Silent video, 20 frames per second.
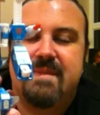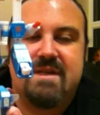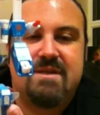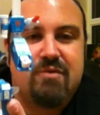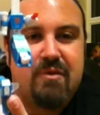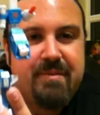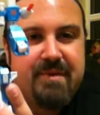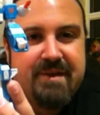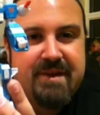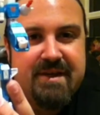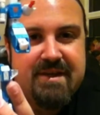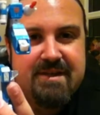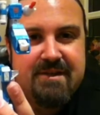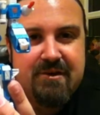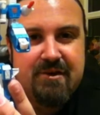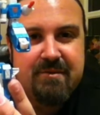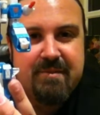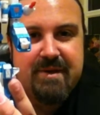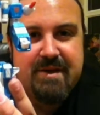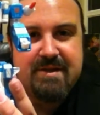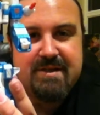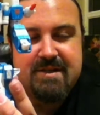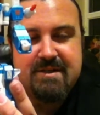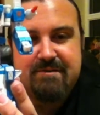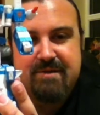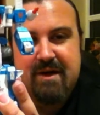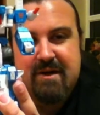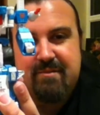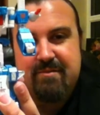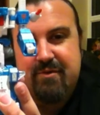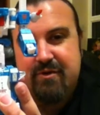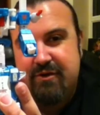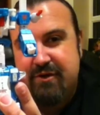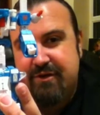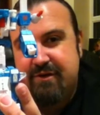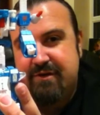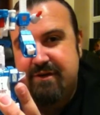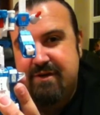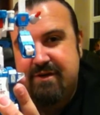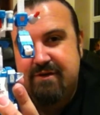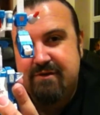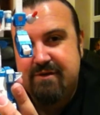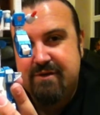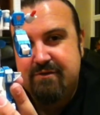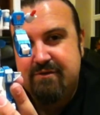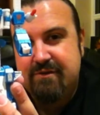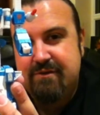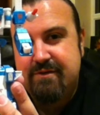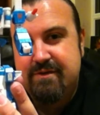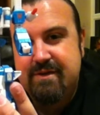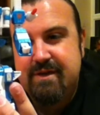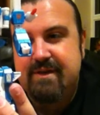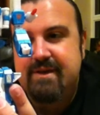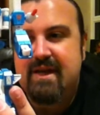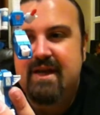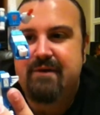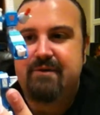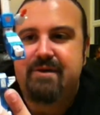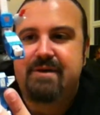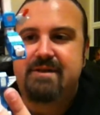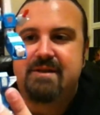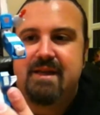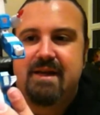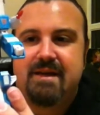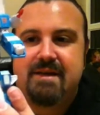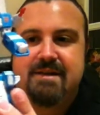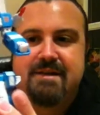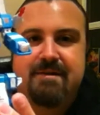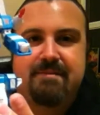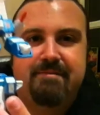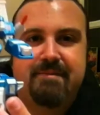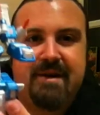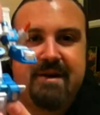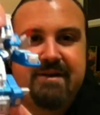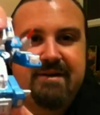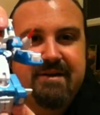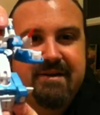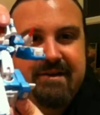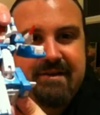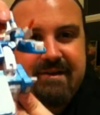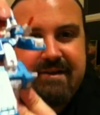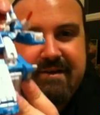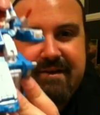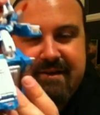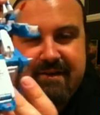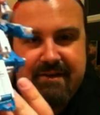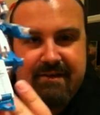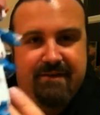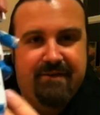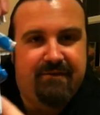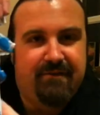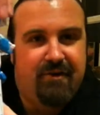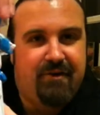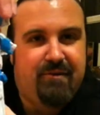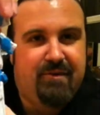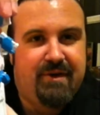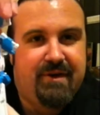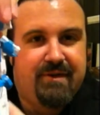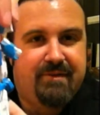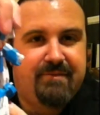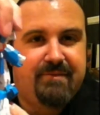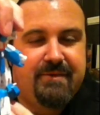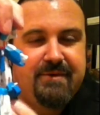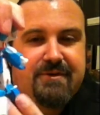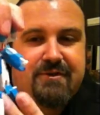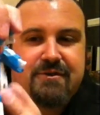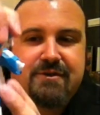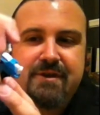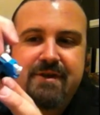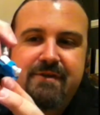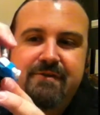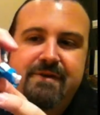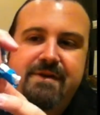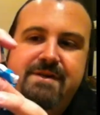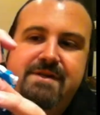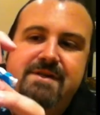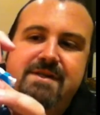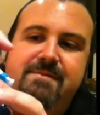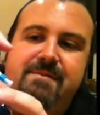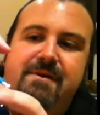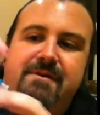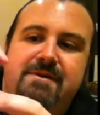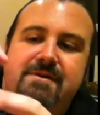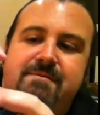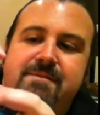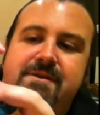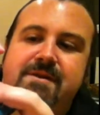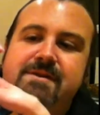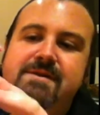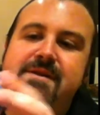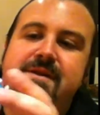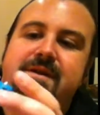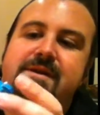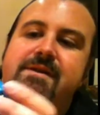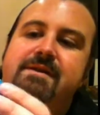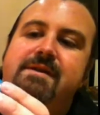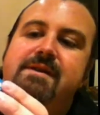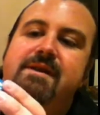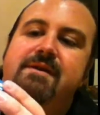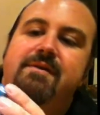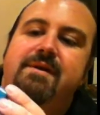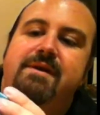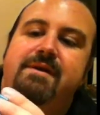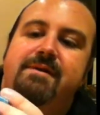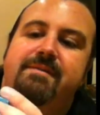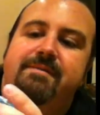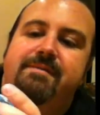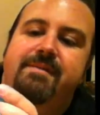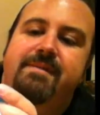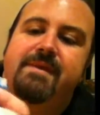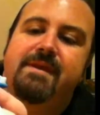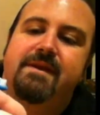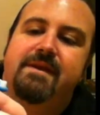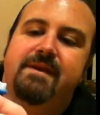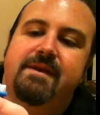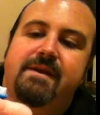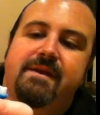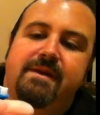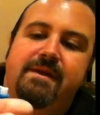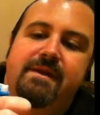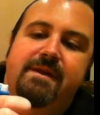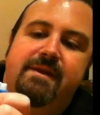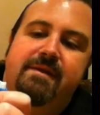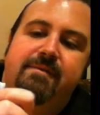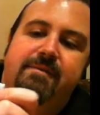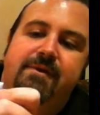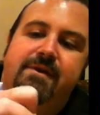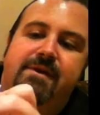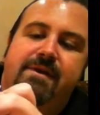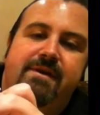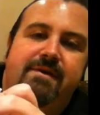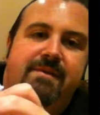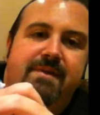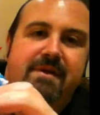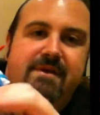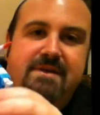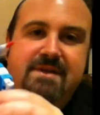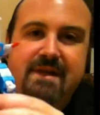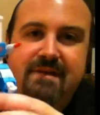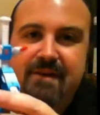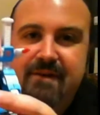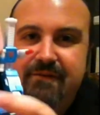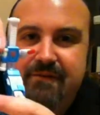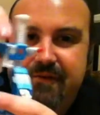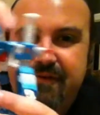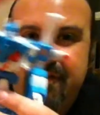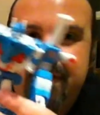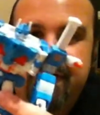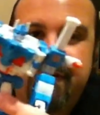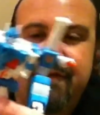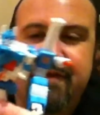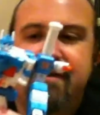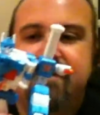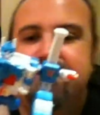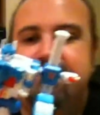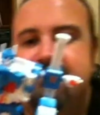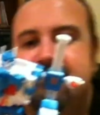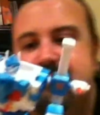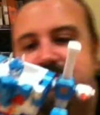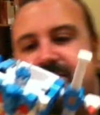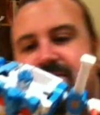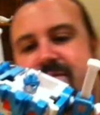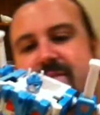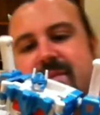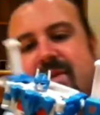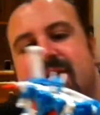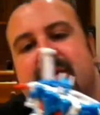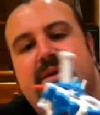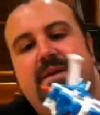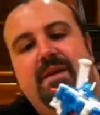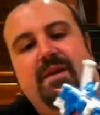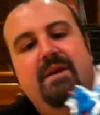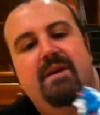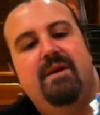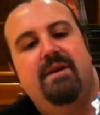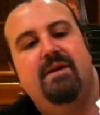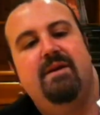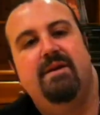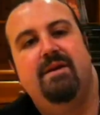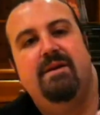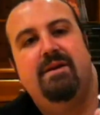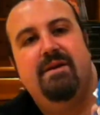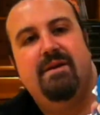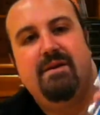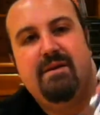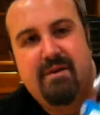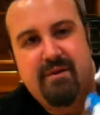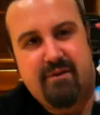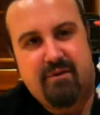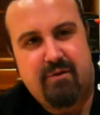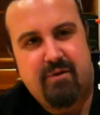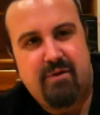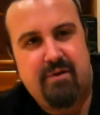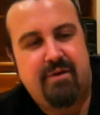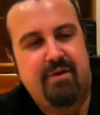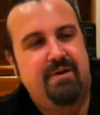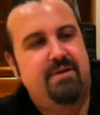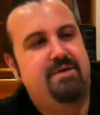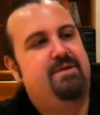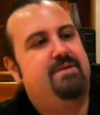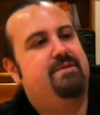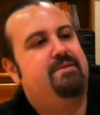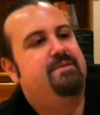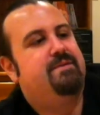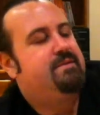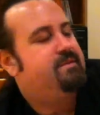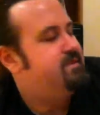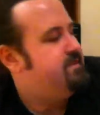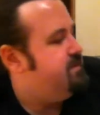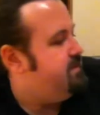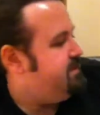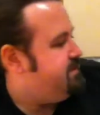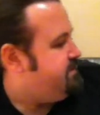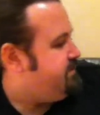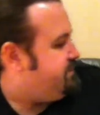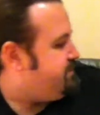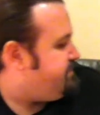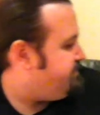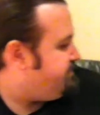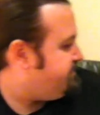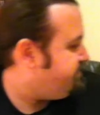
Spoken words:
swapping these thigh pieces around by doing the 2 screws, and now his legs can bend the right way, which increases the posability no end. But I'll say that for another review. And I quite like this. He's good,